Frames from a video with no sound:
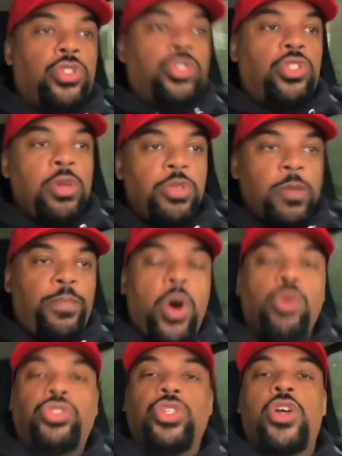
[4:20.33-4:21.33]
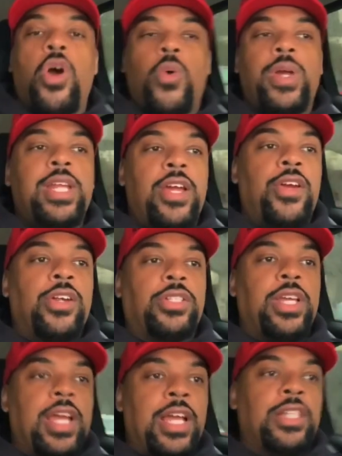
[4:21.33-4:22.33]
she was supposed to go in there
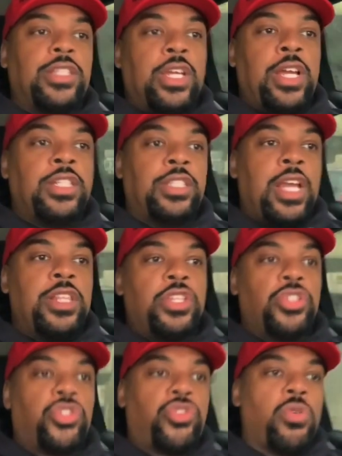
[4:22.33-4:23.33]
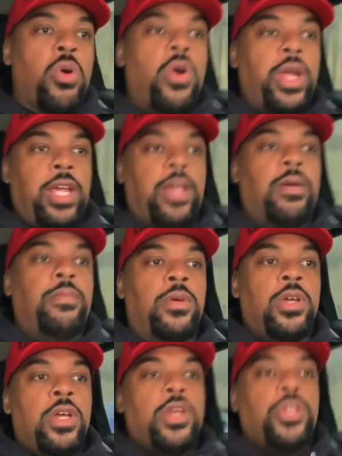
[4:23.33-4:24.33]
and destroy him,
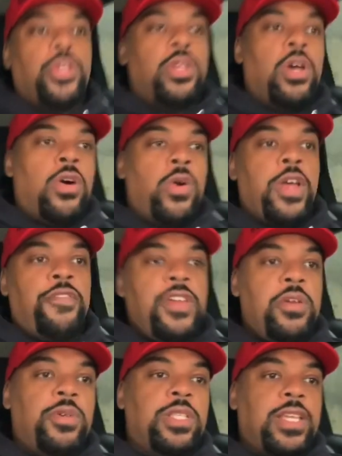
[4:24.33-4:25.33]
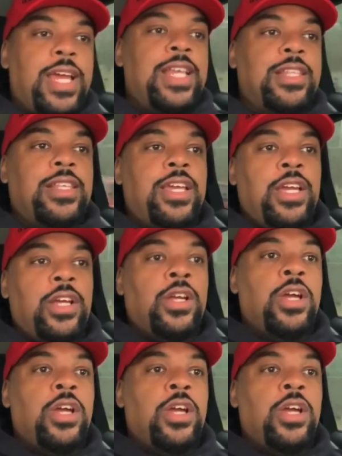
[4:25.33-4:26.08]
you know, if he was in there